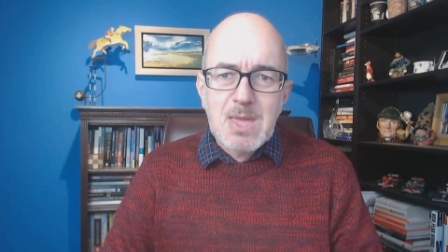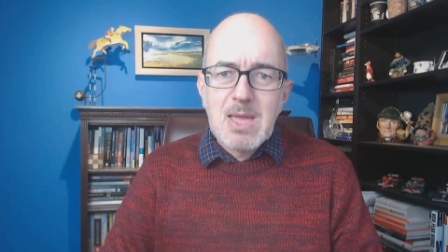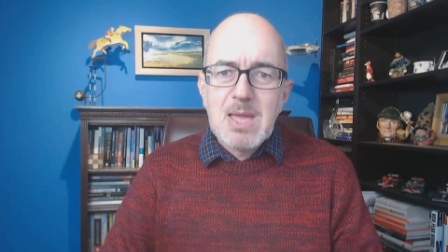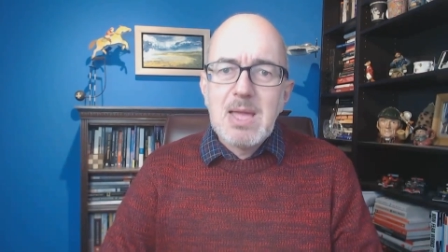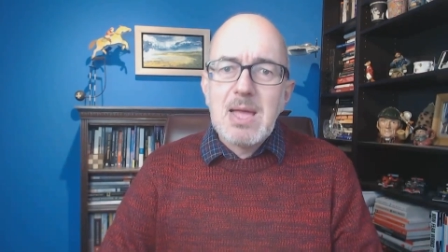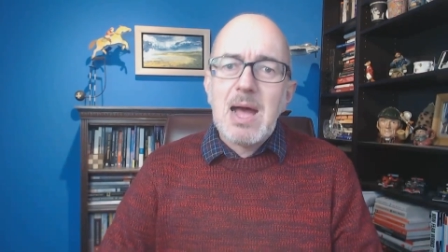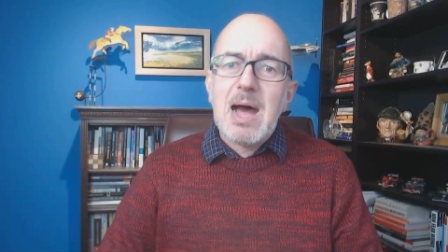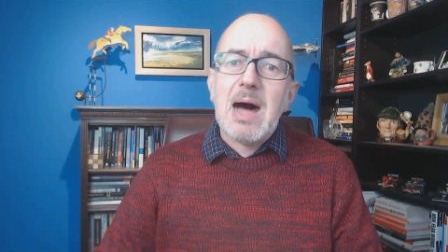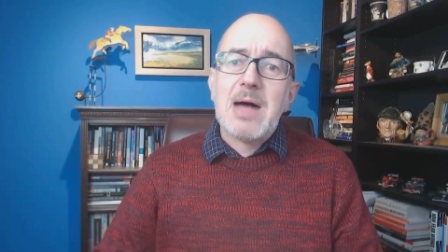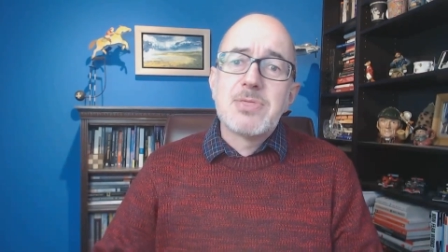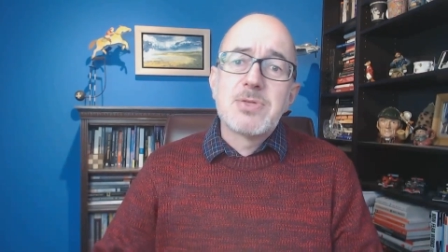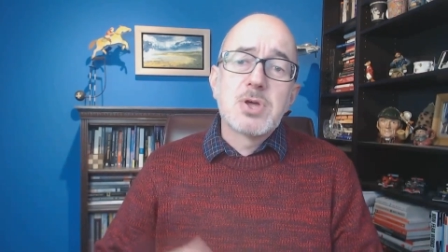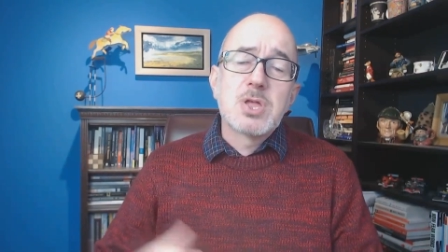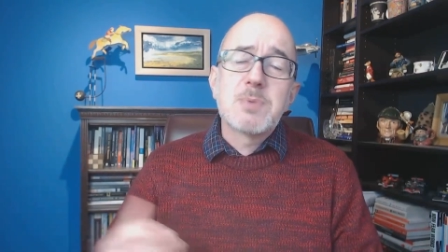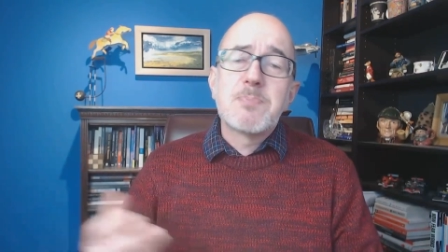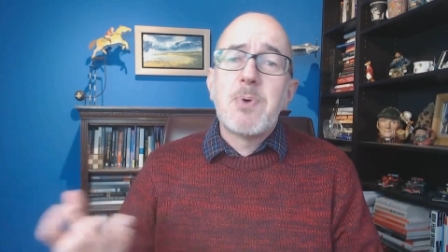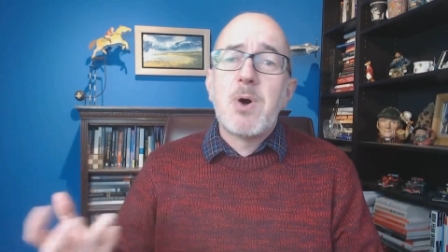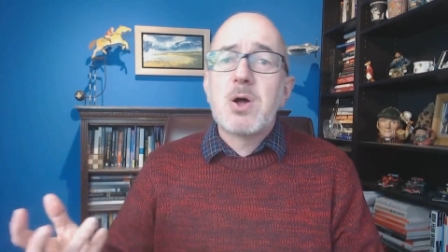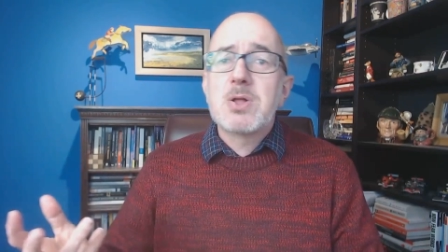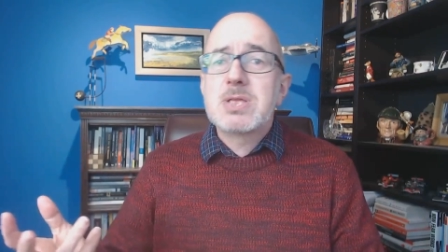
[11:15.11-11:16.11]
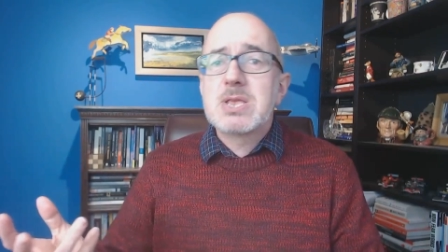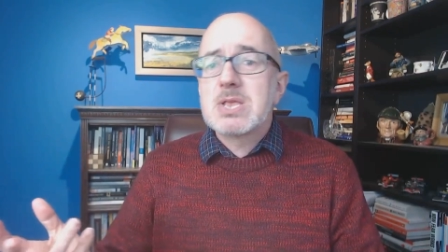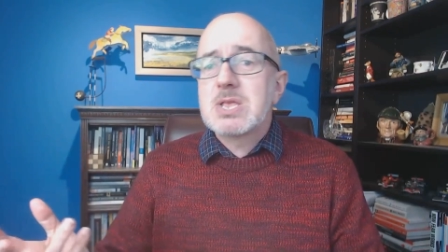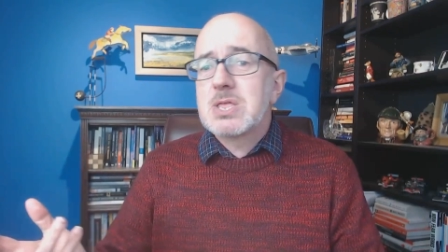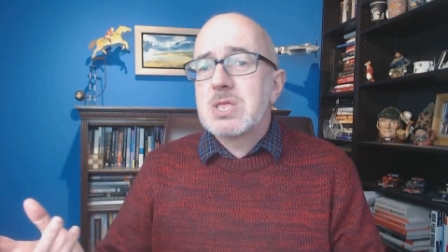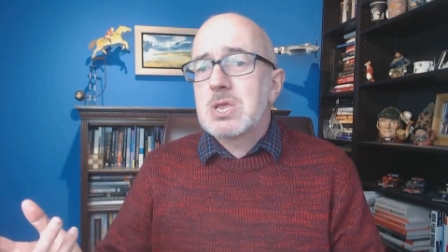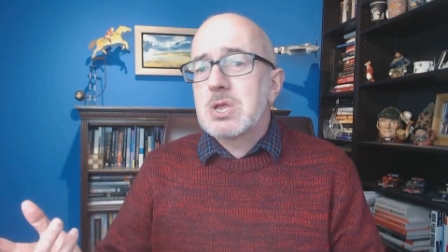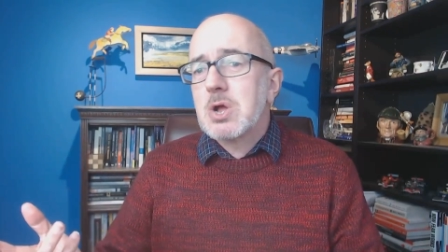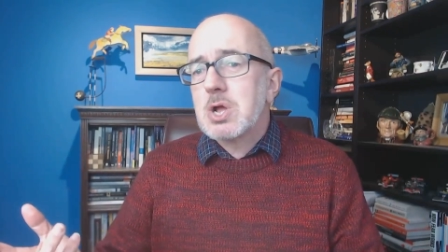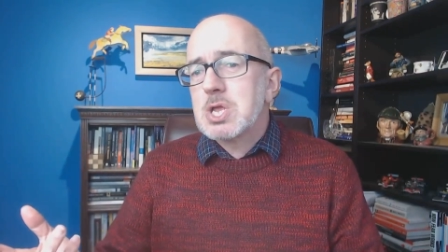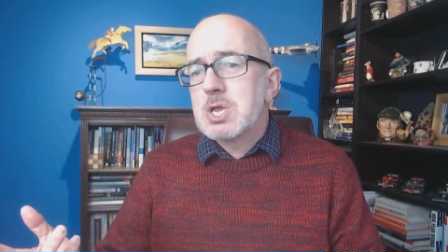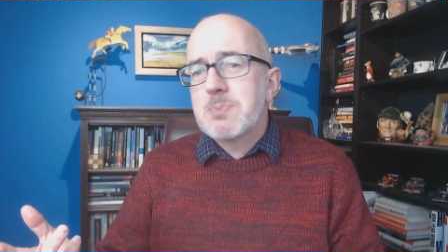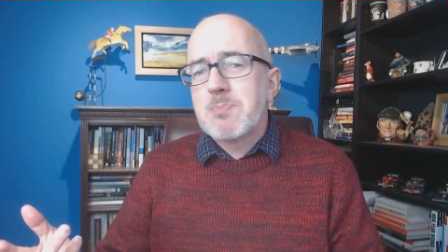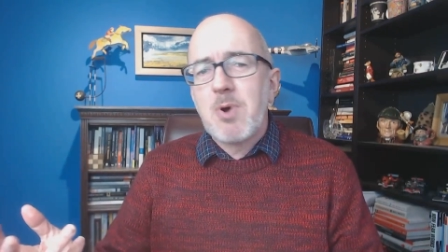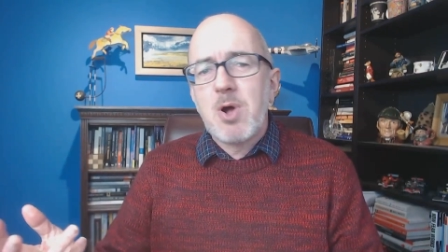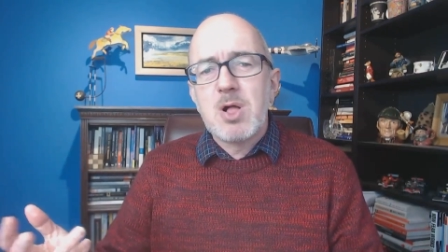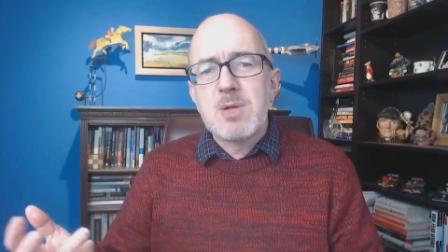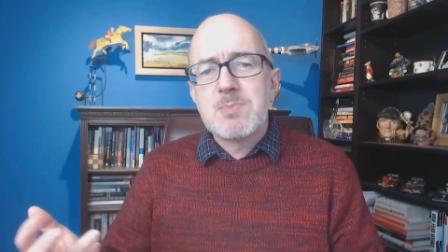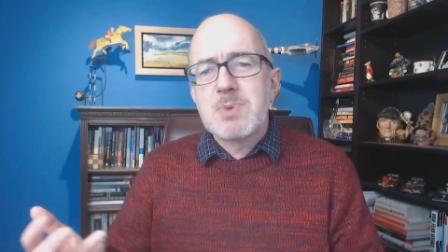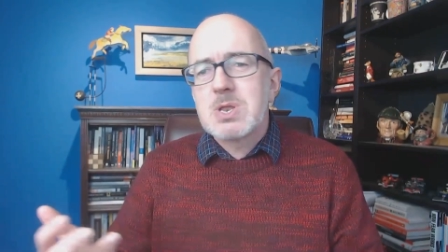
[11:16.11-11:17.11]
And the other parties in the Scottish
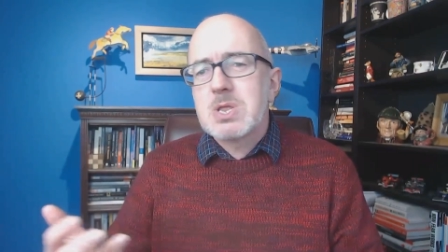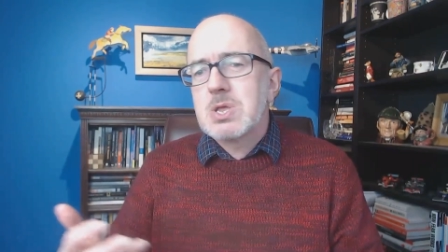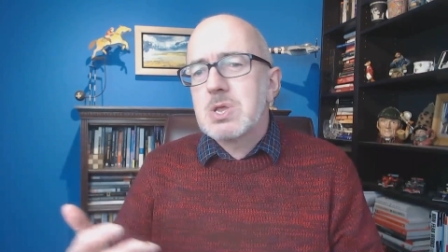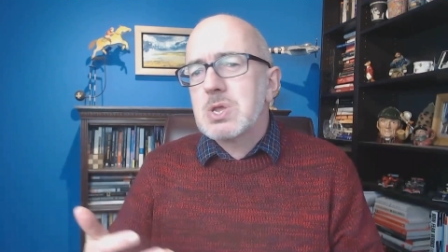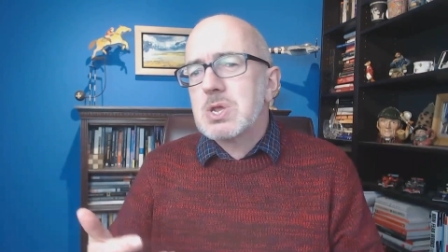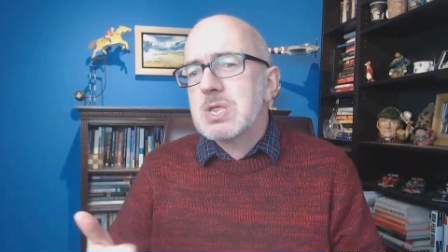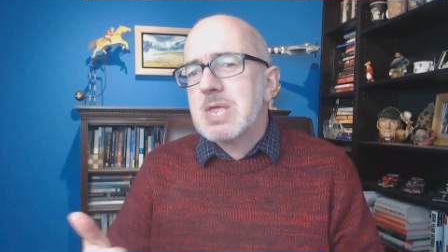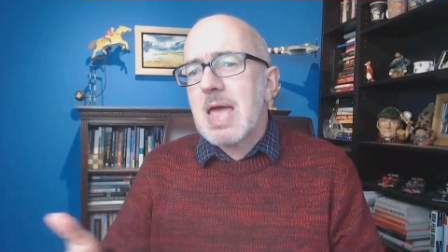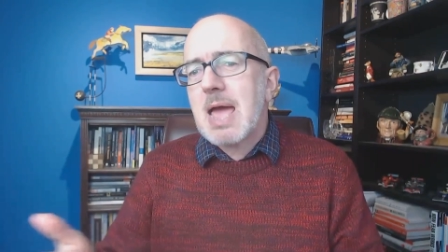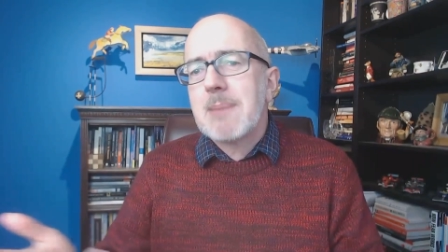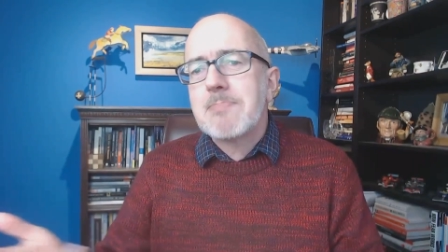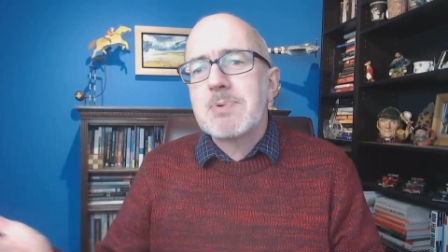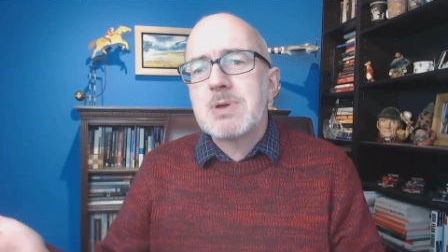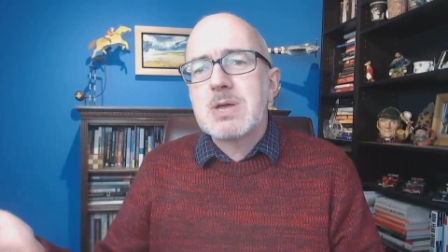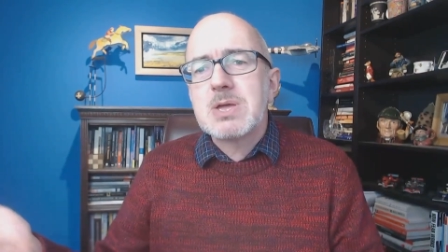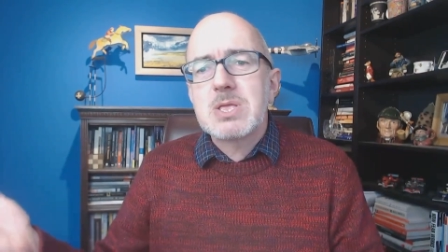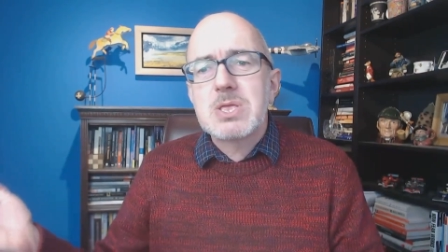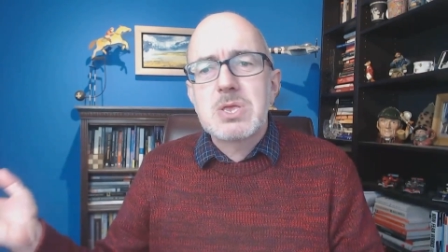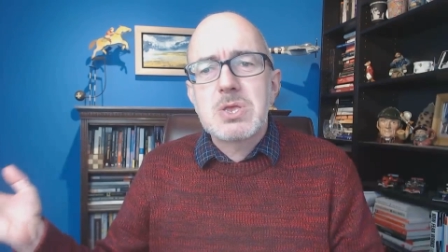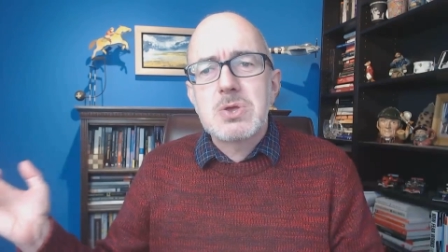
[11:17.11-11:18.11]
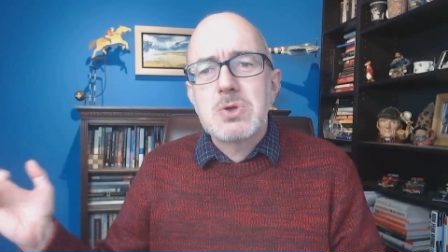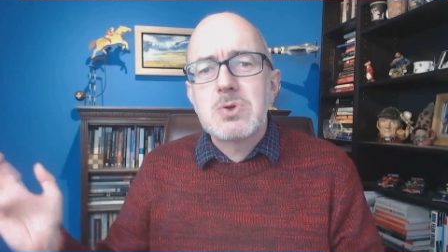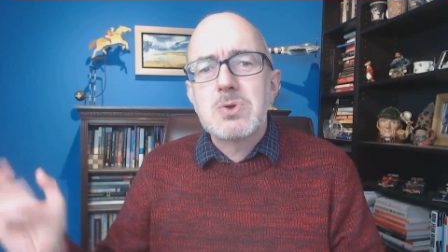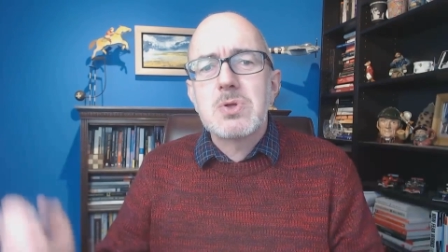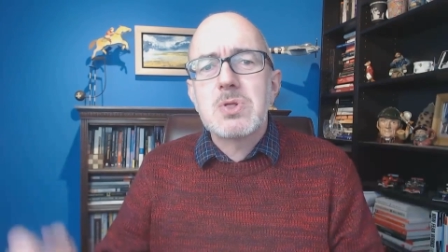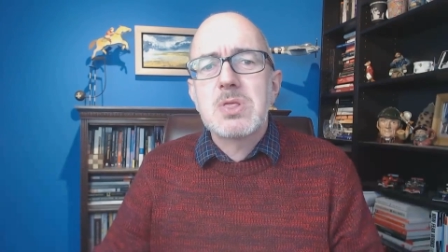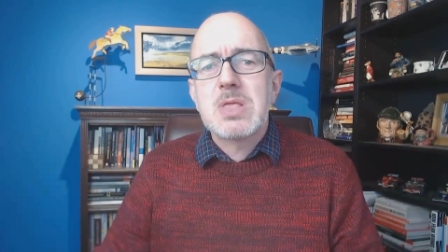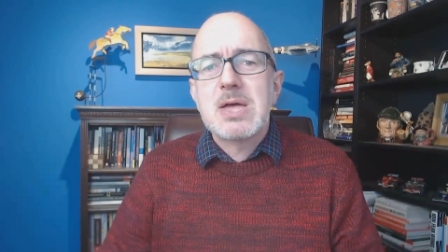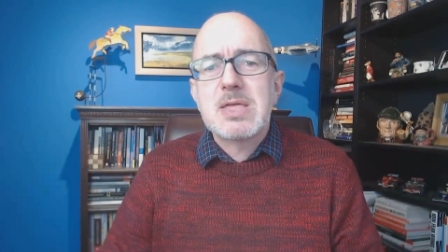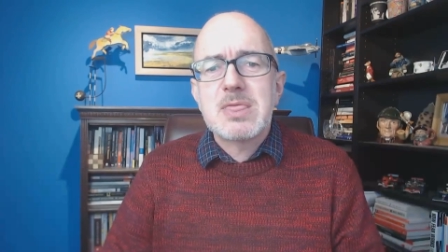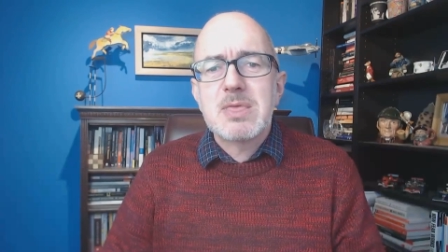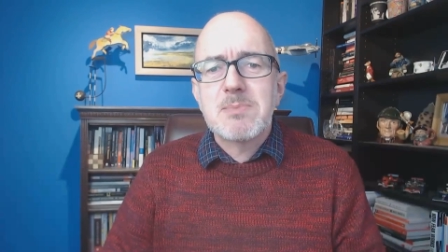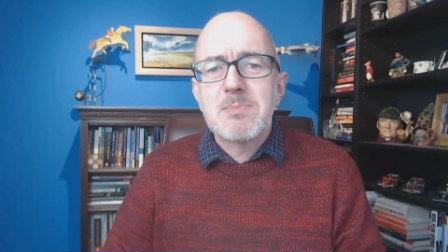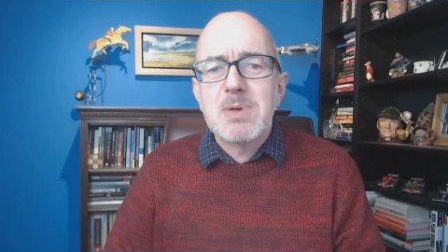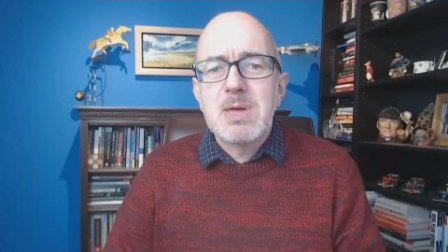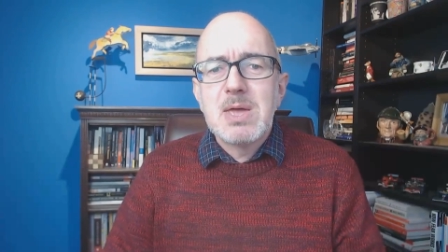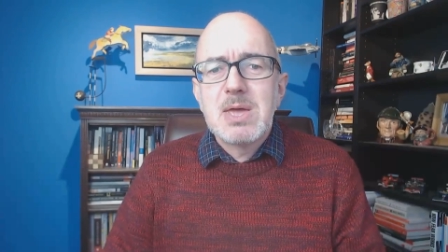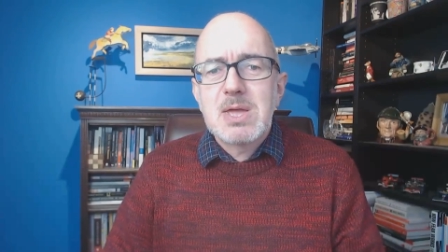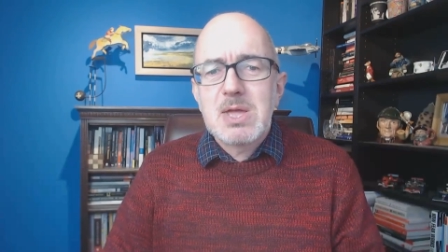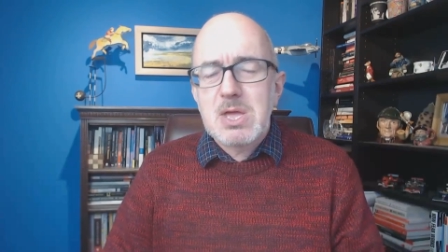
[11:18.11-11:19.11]
Parliament are just happy to let them
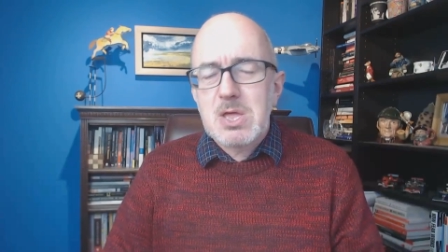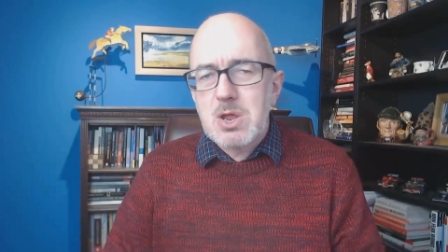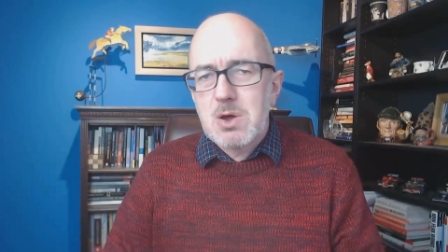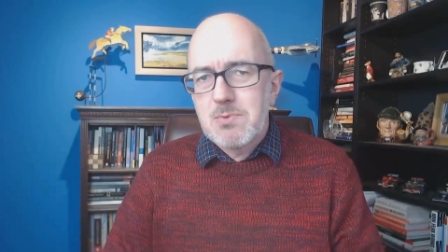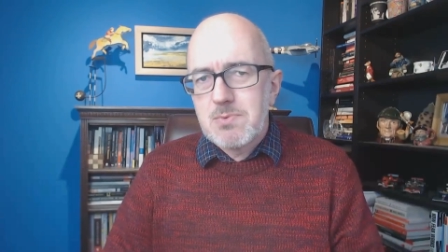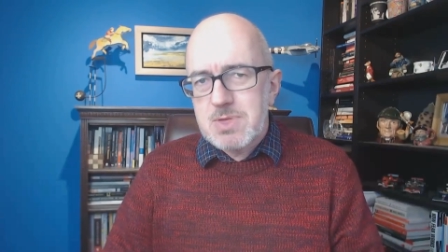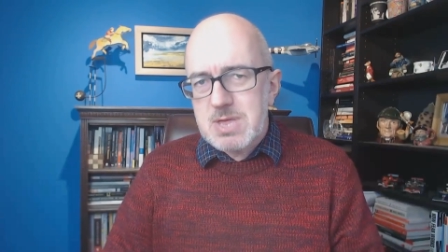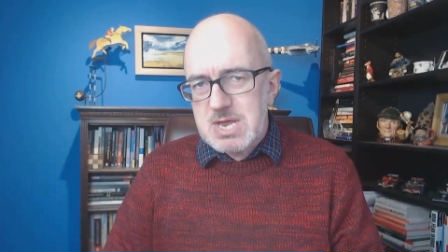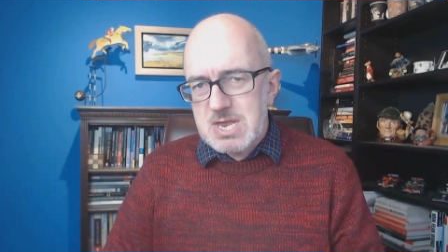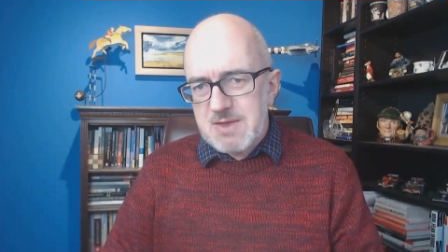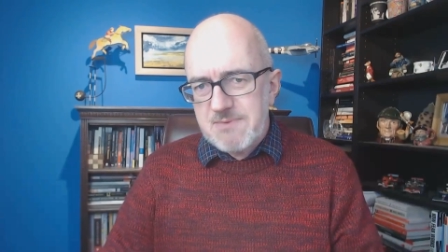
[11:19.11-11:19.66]
get on with it.